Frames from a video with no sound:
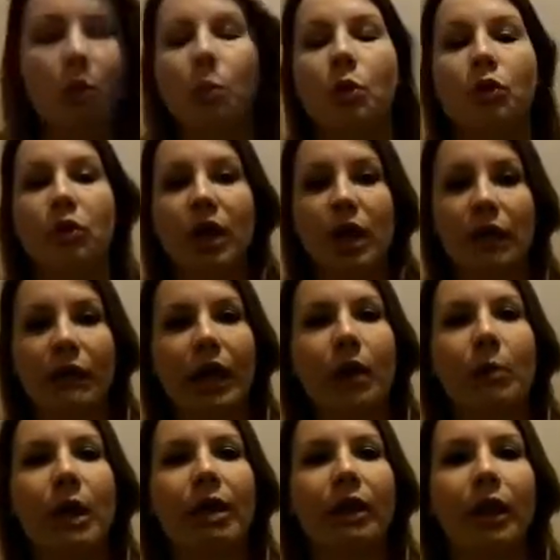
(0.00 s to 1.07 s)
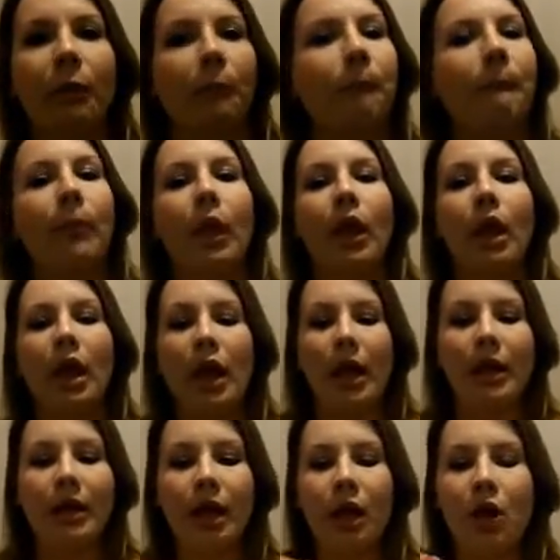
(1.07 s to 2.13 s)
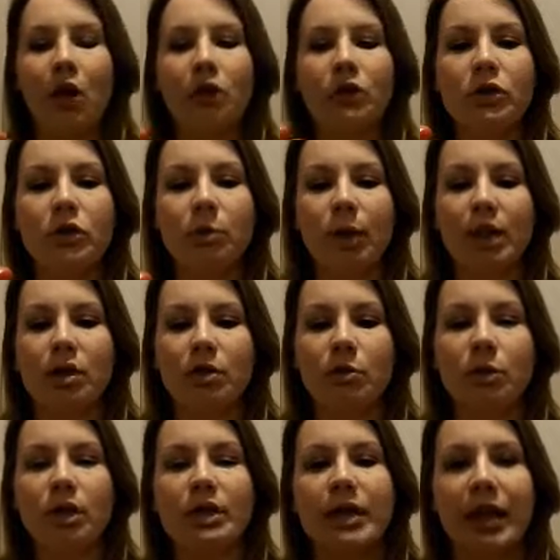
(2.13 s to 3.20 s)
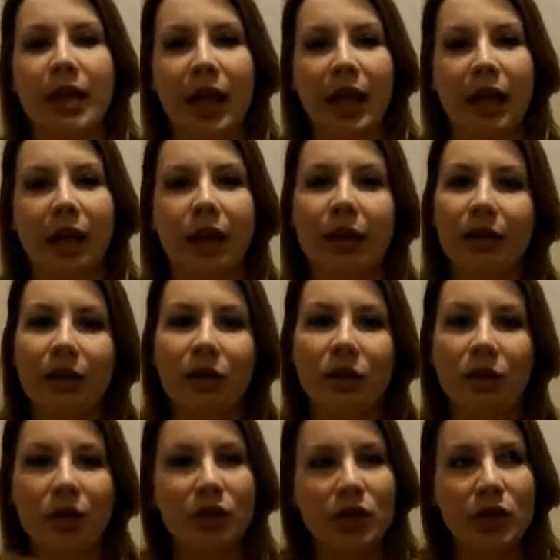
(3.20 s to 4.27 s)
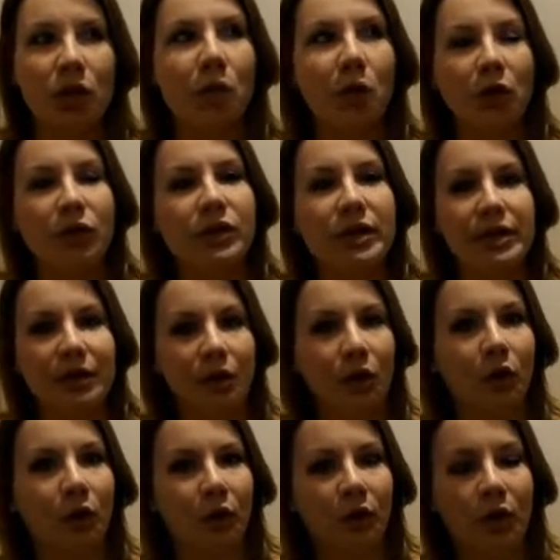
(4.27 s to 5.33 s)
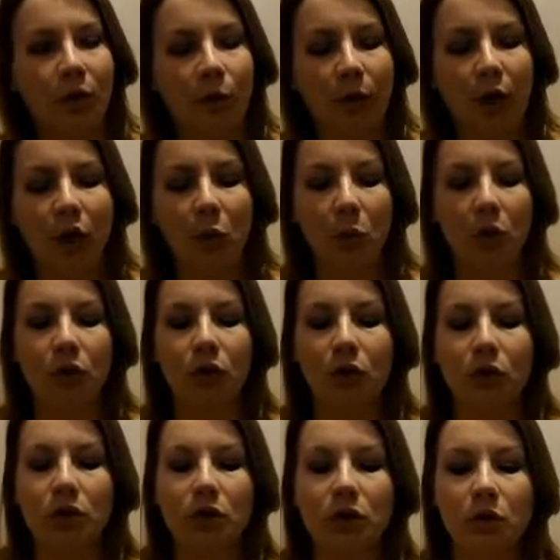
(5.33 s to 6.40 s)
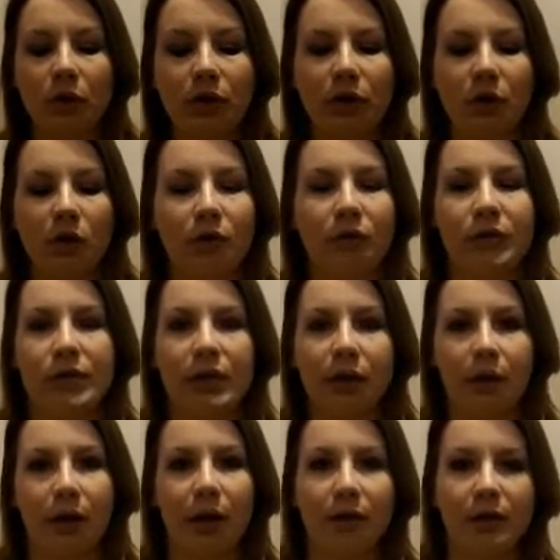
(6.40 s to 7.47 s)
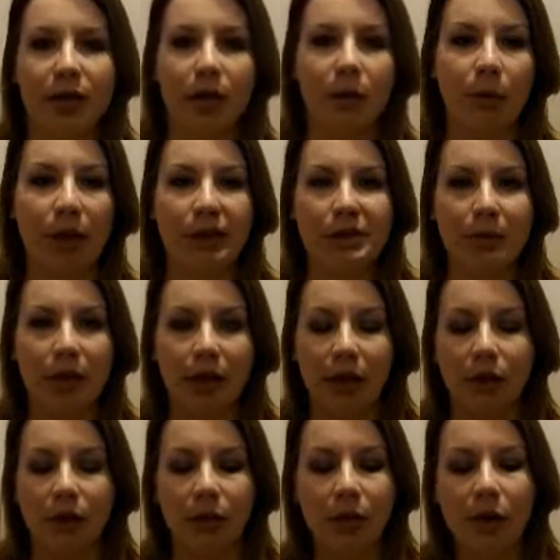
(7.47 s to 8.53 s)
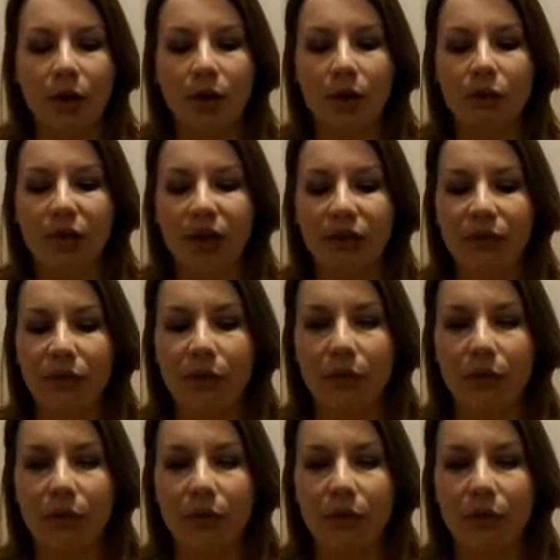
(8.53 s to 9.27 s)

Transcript: would really recommend them. And then I also picked up, because again the 3 for 2 offer is still on makeup products, so I thought obviously while I was there I might as well get three